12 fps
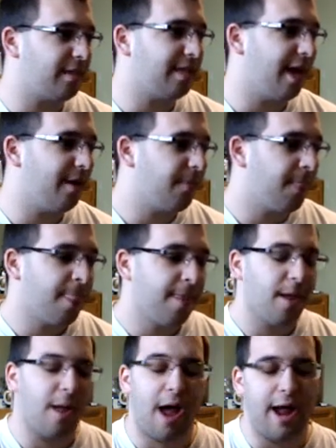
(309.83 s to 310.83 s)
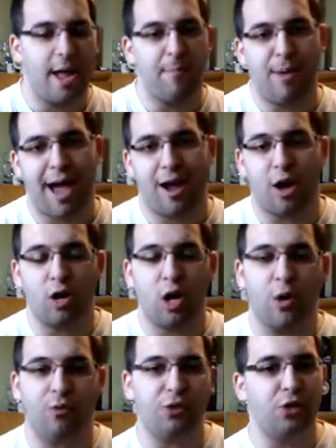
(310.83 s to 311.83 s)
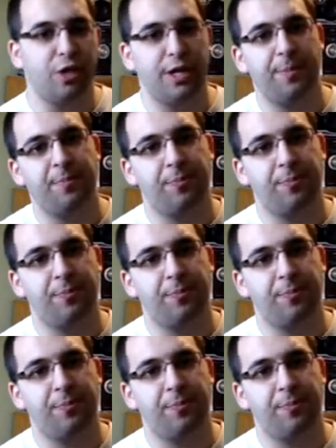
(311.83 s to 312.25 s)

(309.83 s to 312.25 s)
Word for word: said, I am back on Call of Duty.